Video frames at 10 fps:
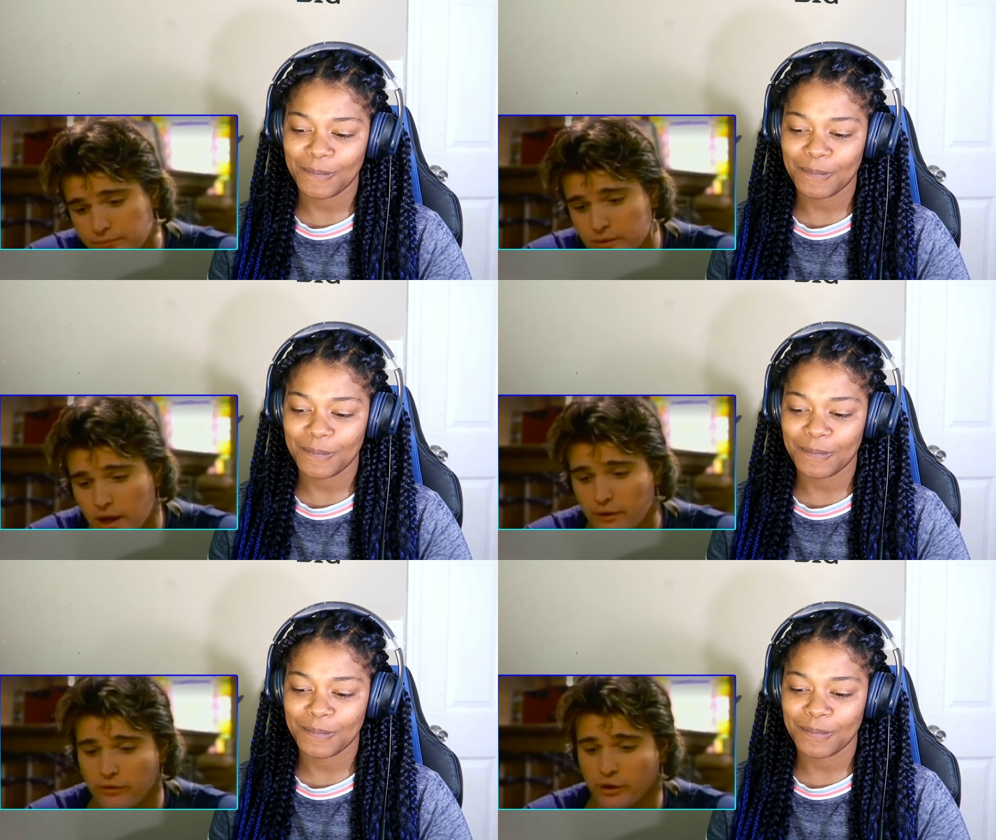Speaker 1: I
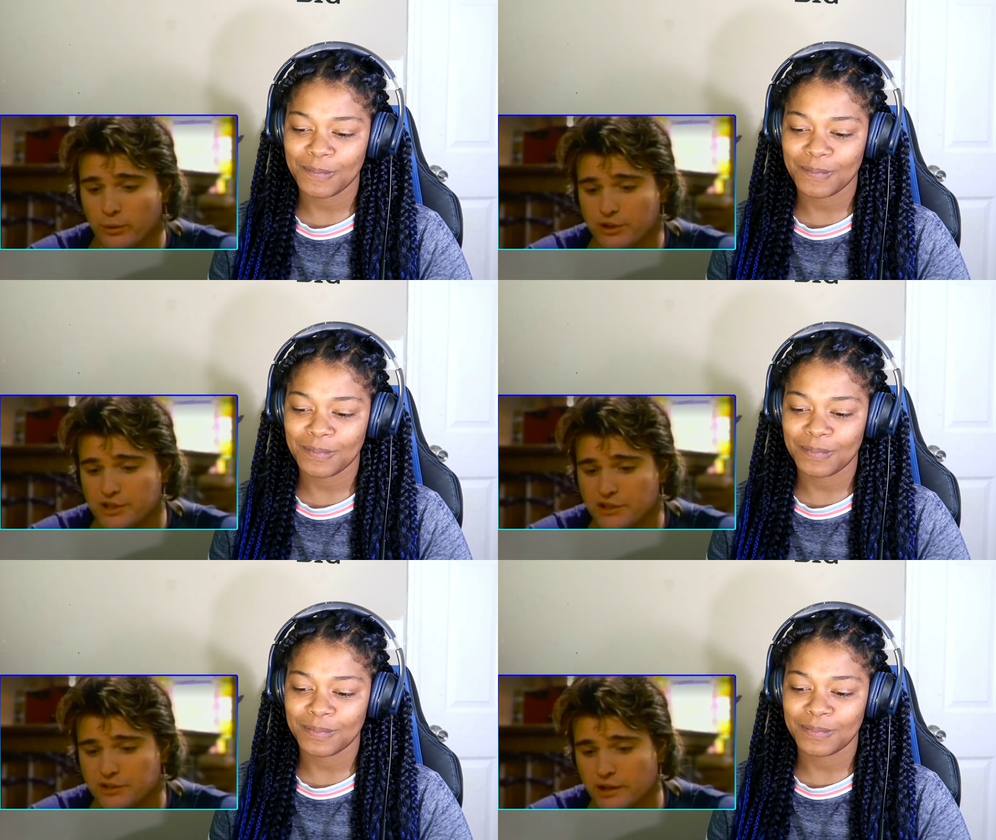figure with Jace
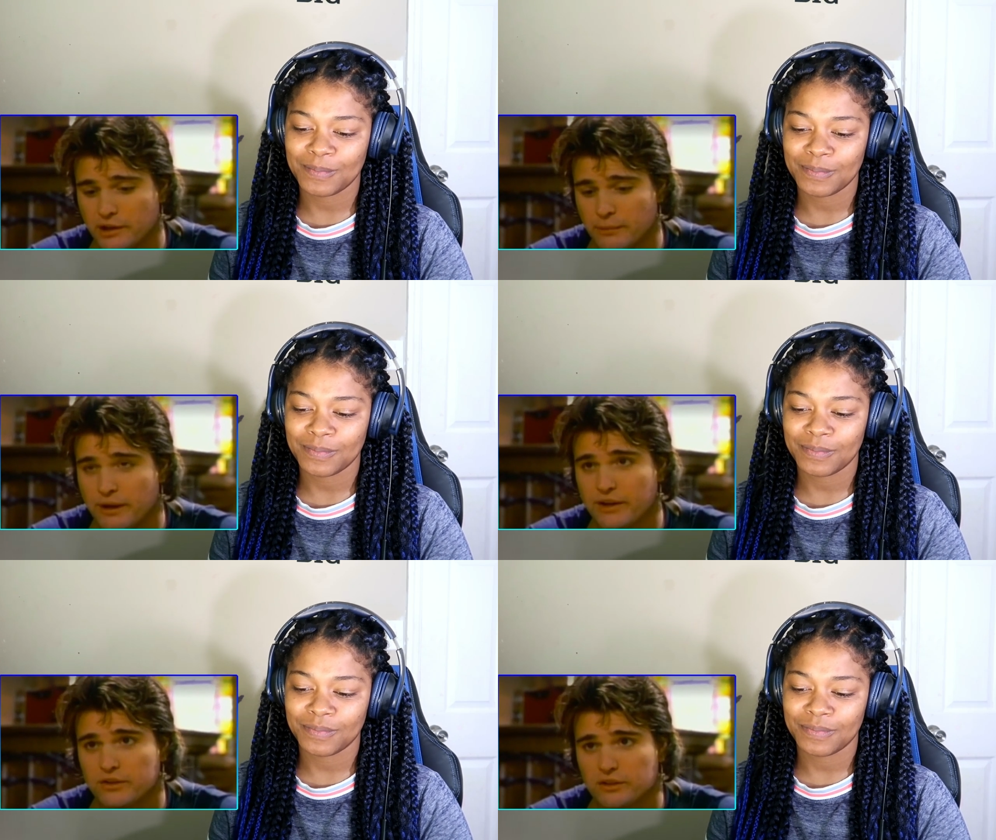out of the
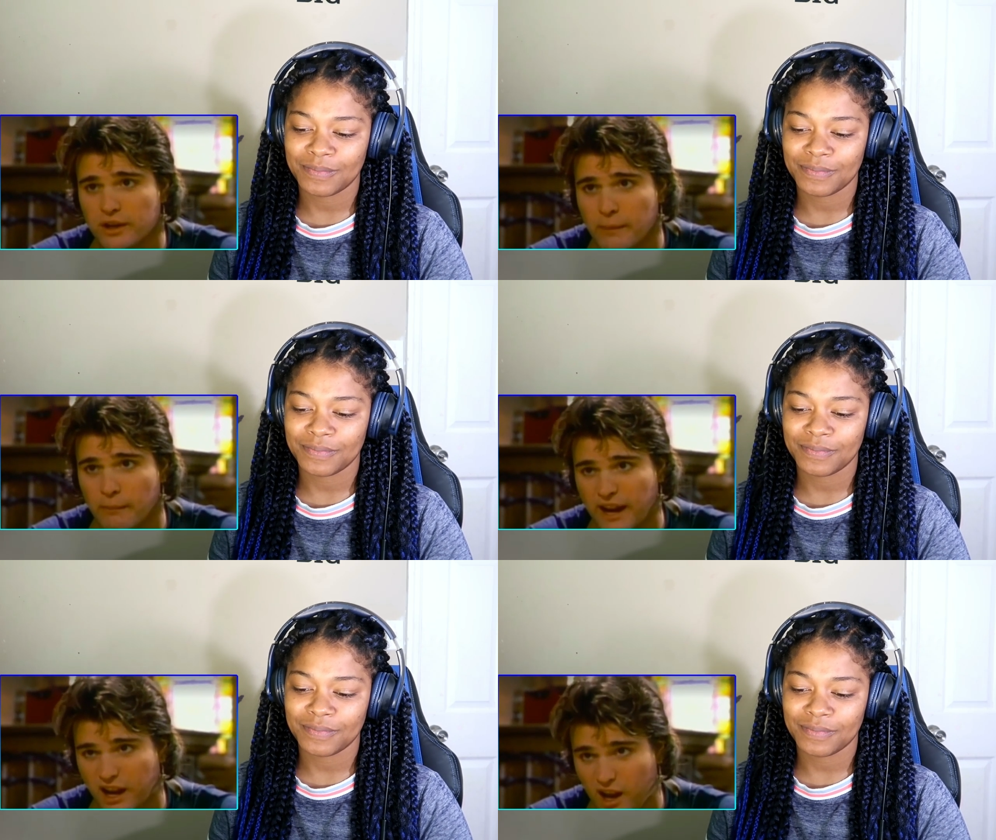mix and my
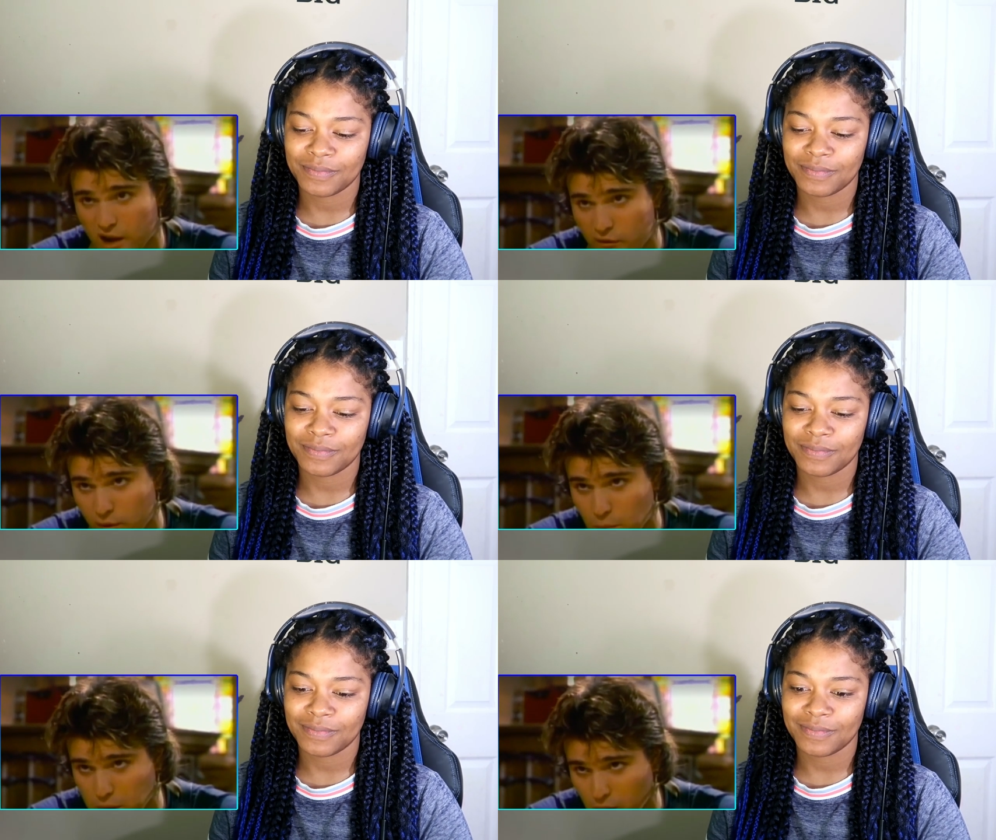cover
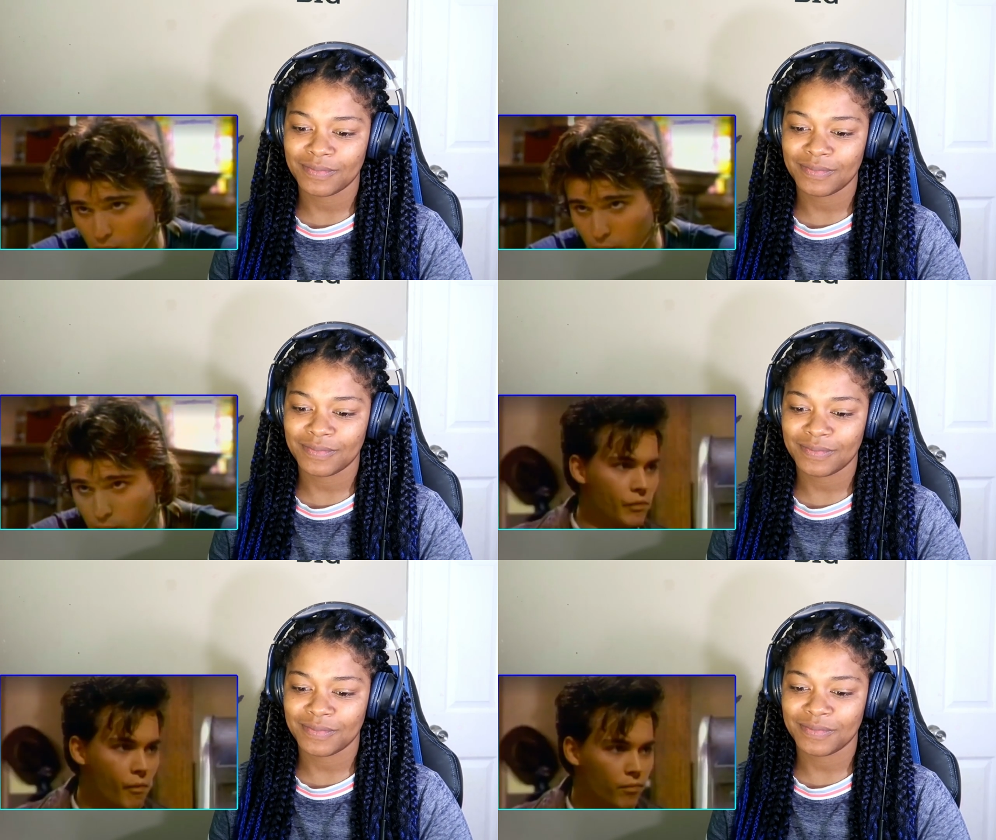blown,
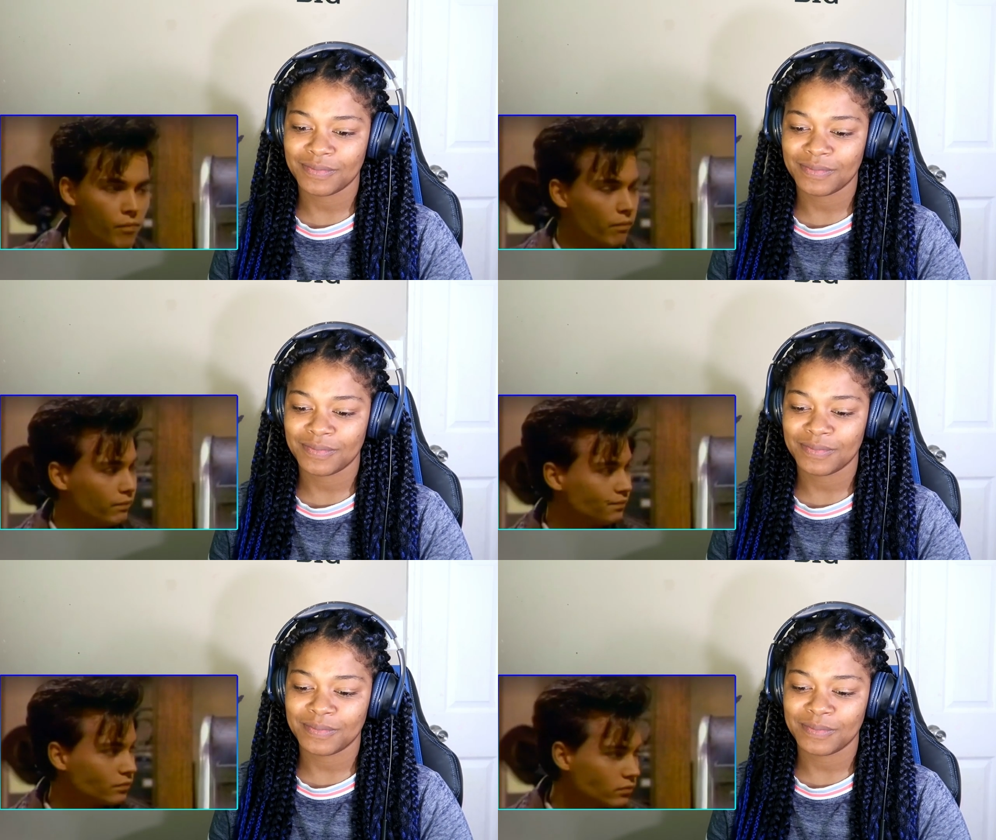
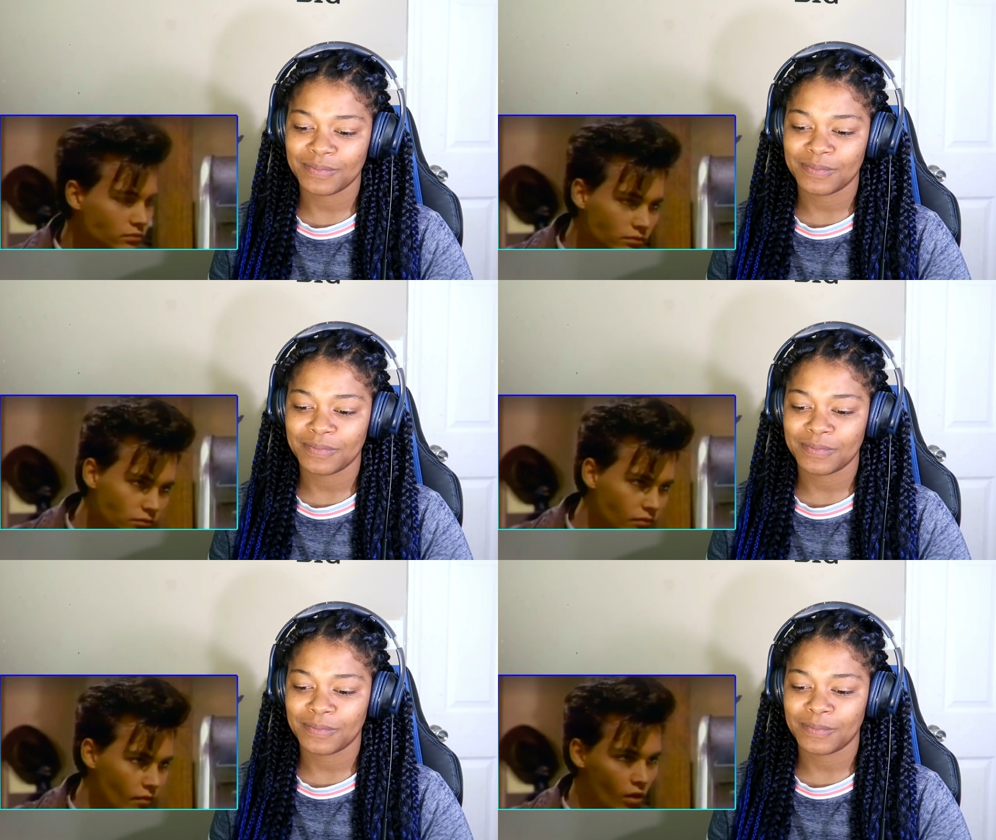well, I could play
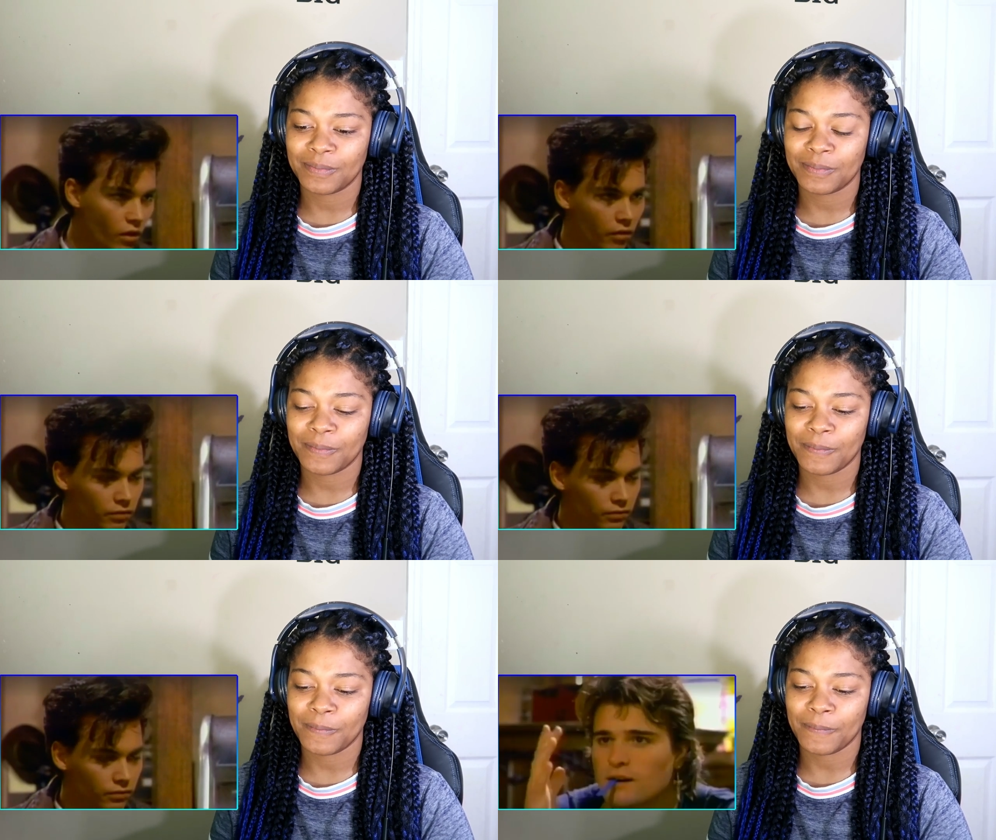golf for the rest
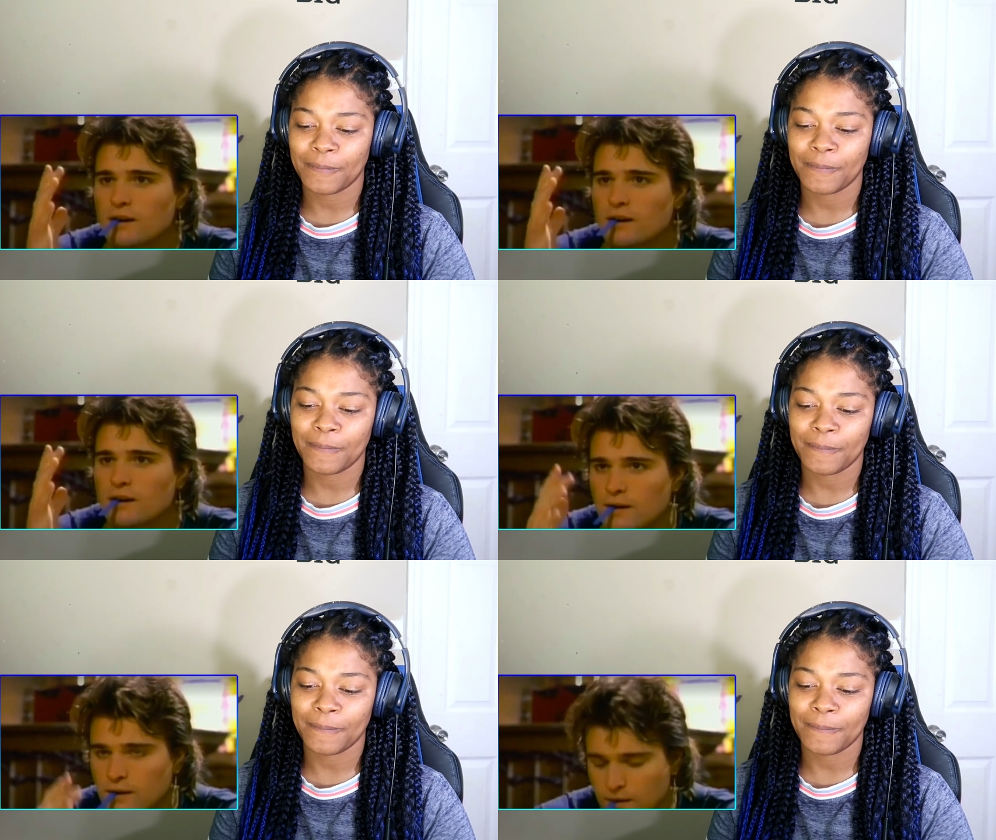of Don't